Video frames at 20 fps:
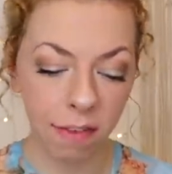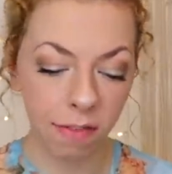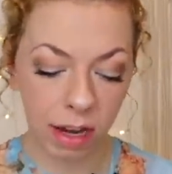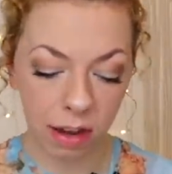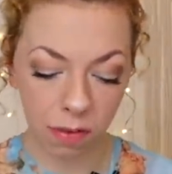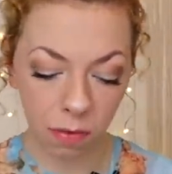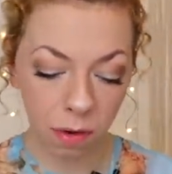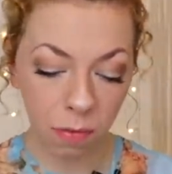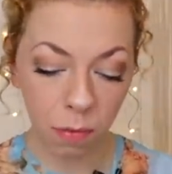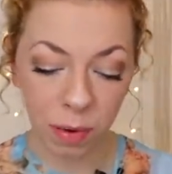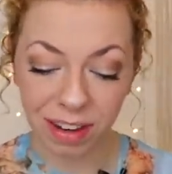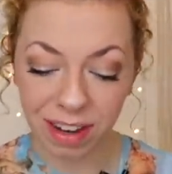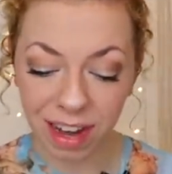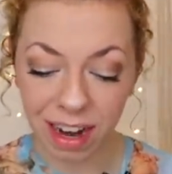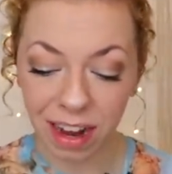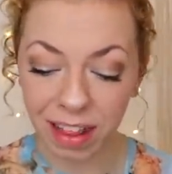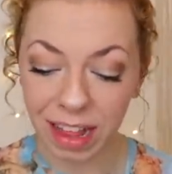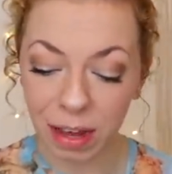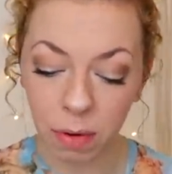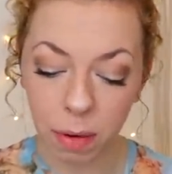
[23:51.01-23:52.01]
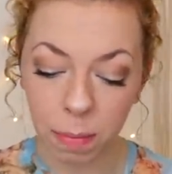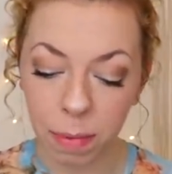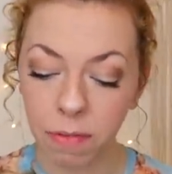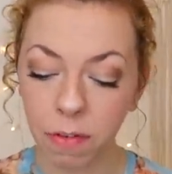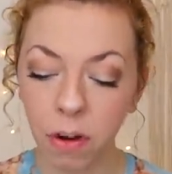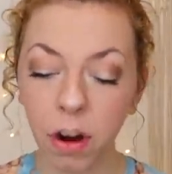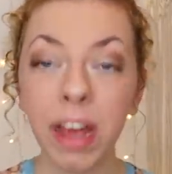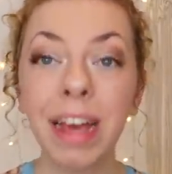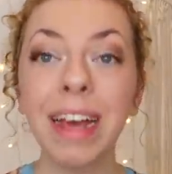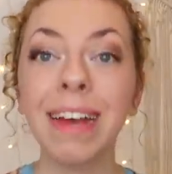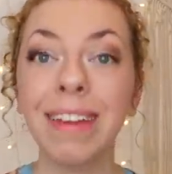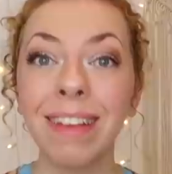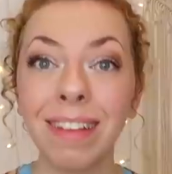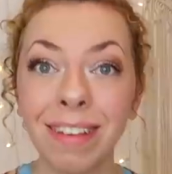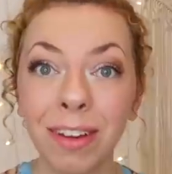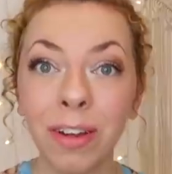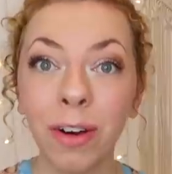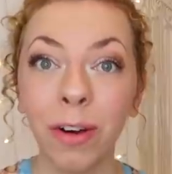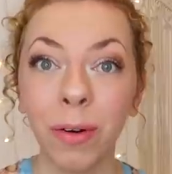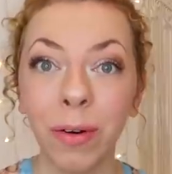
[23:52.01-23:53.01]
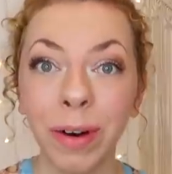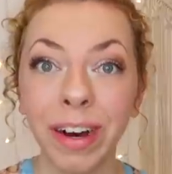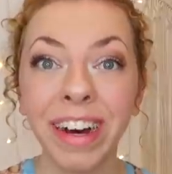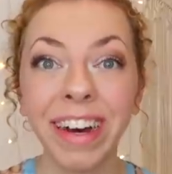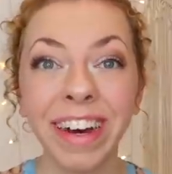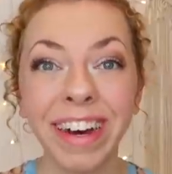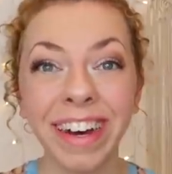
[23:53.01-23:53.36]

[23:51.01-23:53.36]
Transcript: Even if, if we did, I think we'd be very egotistical.